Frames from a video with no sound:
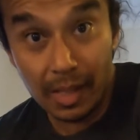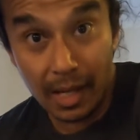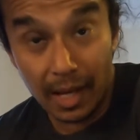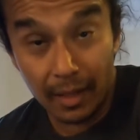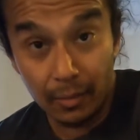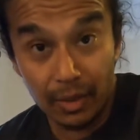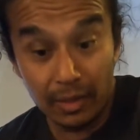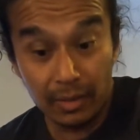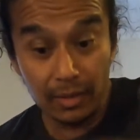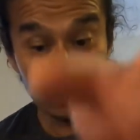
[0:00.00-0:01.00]
I
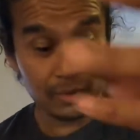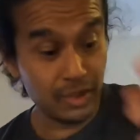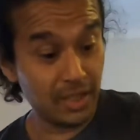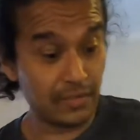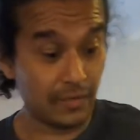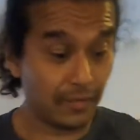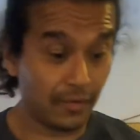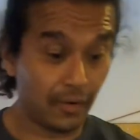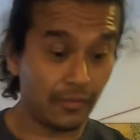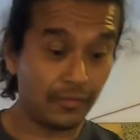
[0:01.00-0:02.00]
will use this for
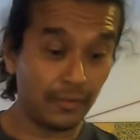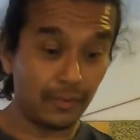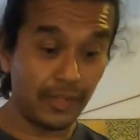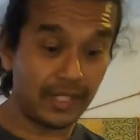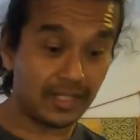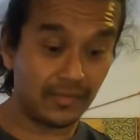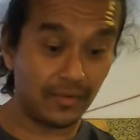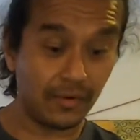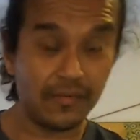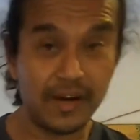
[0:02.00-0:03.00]
4 full weeks, 4
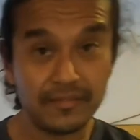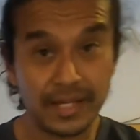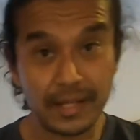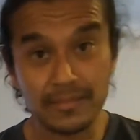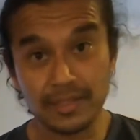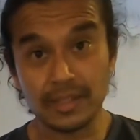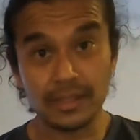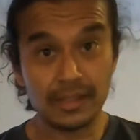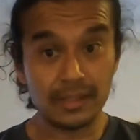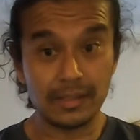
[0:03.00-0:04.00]
or 5 times
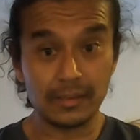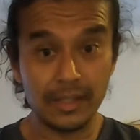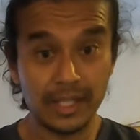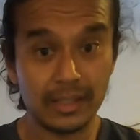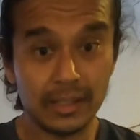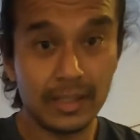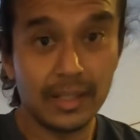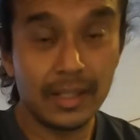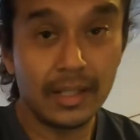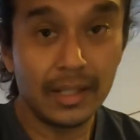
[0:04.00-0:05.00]
a week
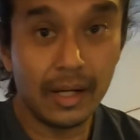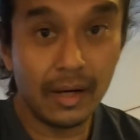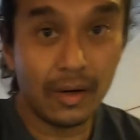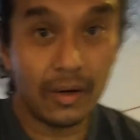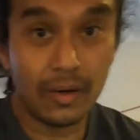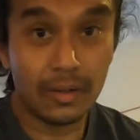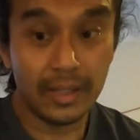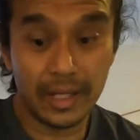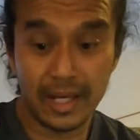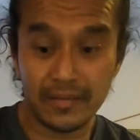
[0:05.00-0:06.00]
on
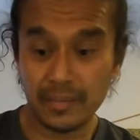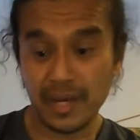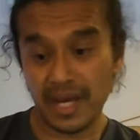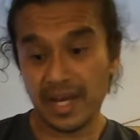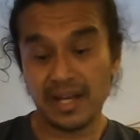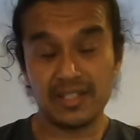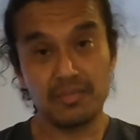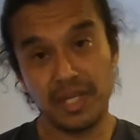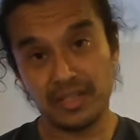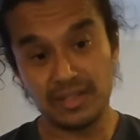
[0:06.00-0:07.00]
heavy bags,
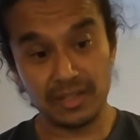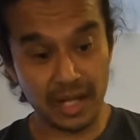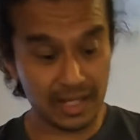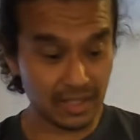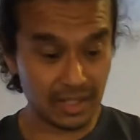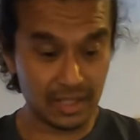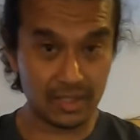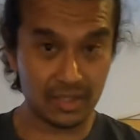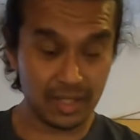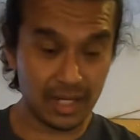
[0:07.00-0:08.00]
mitts,
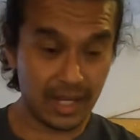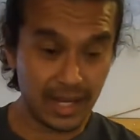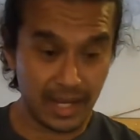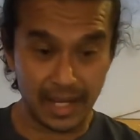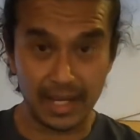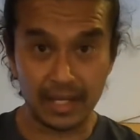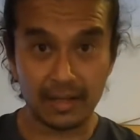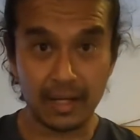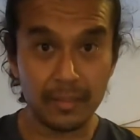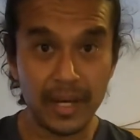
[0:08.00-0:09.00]
classes, and I'll
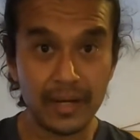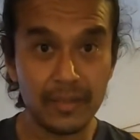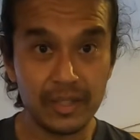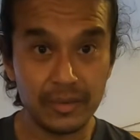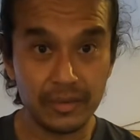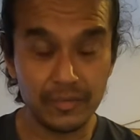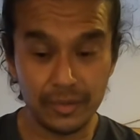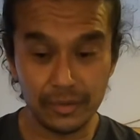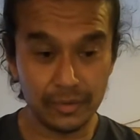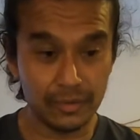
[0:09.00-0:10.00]
come back with a review
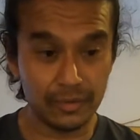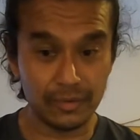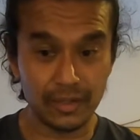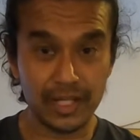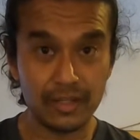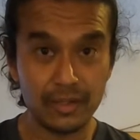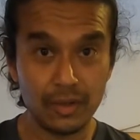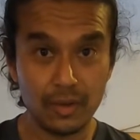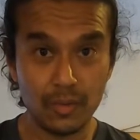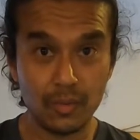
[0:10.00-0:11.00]
to let you
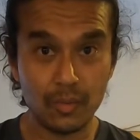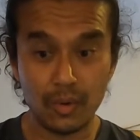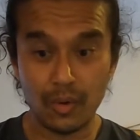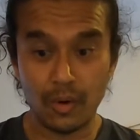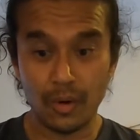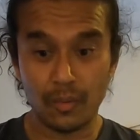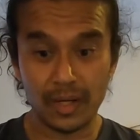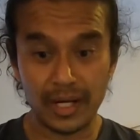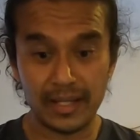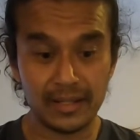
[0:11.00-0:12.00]
know what
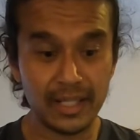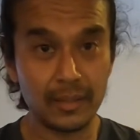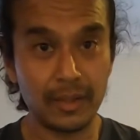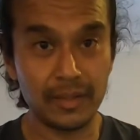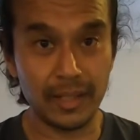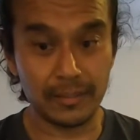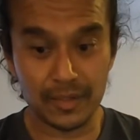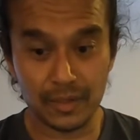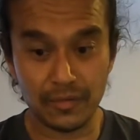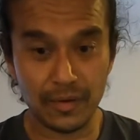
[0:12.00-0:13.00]
I think about them.
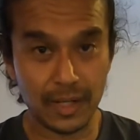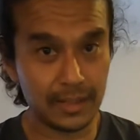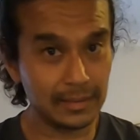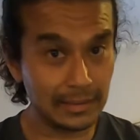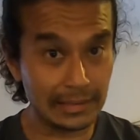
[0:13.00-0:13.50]
So far,